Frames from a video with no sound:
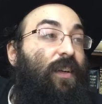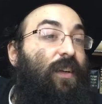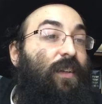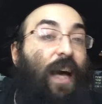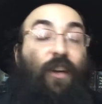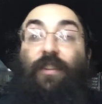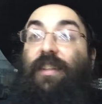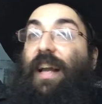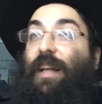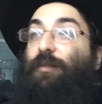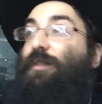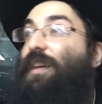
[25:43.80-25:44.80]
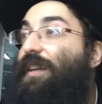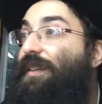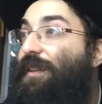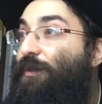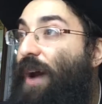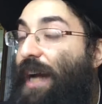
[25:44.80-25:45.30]
not only they're not doing
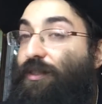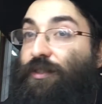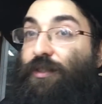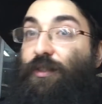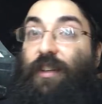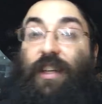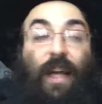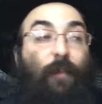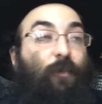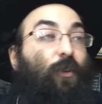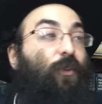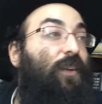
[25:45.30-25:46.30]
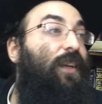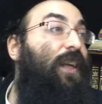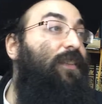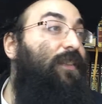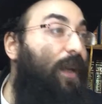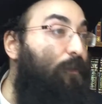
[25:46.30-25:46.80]
anything righteous, you could claim they're going
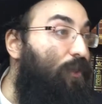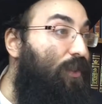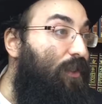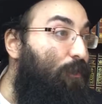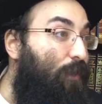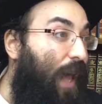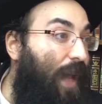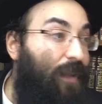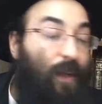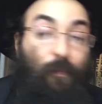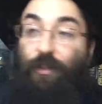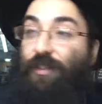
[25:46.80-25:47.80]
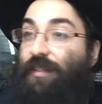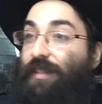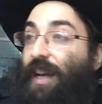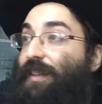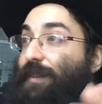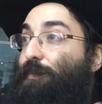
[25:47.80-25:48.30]
against the Eibishter's plan. The Eibishter
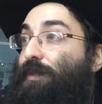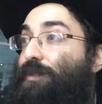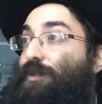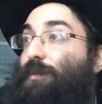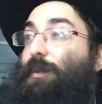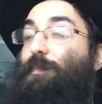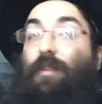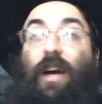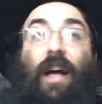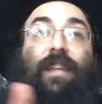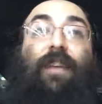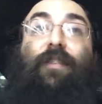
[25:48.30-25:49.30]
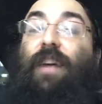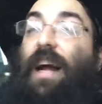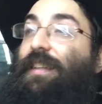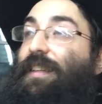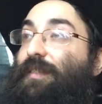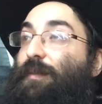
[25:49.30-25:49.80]
said, this person should be poor. How do you have a
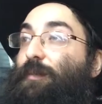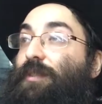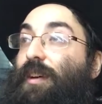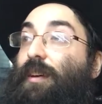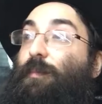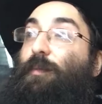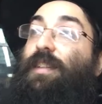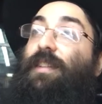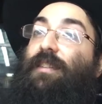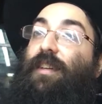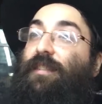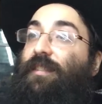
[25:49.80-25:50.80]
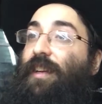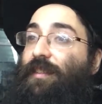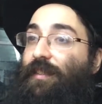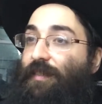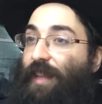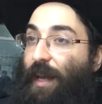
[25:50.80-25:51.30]
right to give him tzedakah? But Yidden are
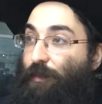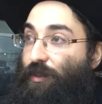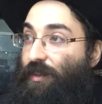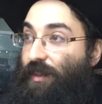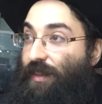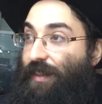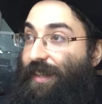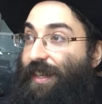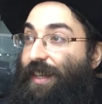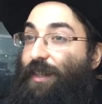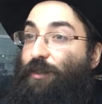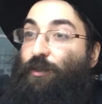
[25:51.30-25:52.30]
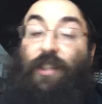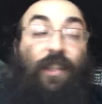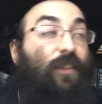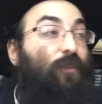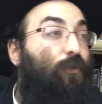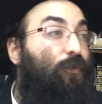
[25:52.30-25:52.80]
sons of the Eibishter. So when
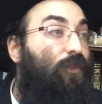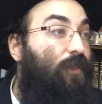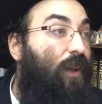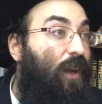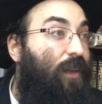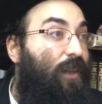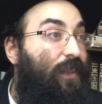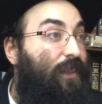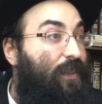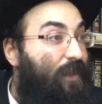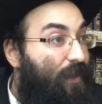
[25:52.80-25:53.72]
Yidden do tzedakah,